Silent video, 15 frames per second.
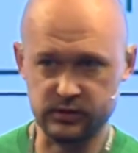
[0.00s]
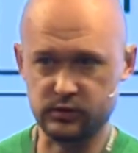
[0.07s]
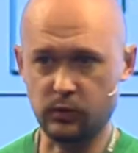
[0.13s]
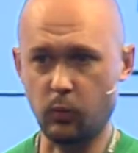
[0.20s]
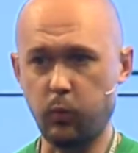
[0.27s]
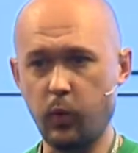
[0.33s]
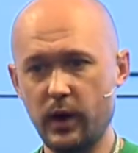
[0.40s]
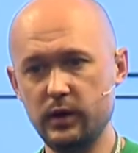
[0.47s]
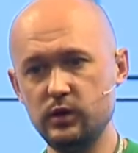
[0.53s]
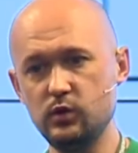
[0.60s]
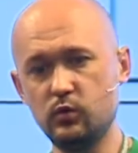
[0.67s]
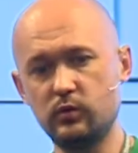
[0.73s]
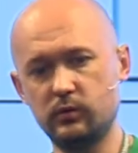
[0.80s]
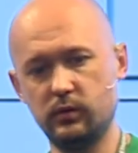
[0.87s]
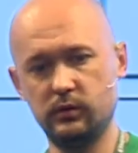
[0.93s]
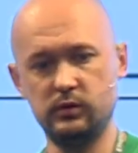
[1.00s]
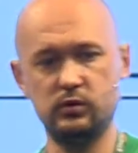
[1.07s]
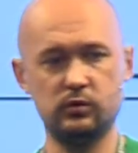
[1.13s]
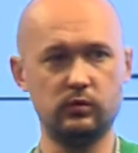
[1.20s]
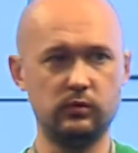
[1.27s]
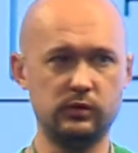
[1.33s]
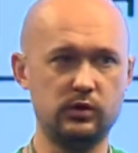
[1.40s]
So when
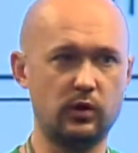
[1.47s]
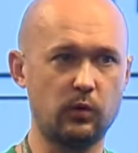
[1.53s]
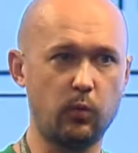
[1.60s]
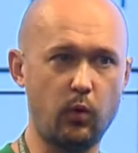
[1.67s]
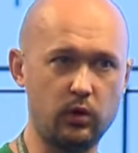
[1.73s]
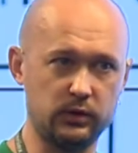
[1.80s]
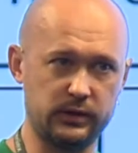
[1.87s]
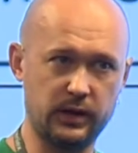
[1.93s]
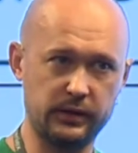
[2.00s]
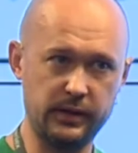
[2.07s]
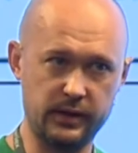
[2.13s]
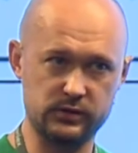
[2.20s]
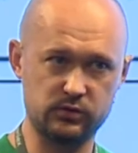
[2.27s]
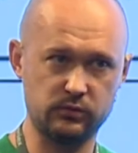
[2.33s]
your wallet connects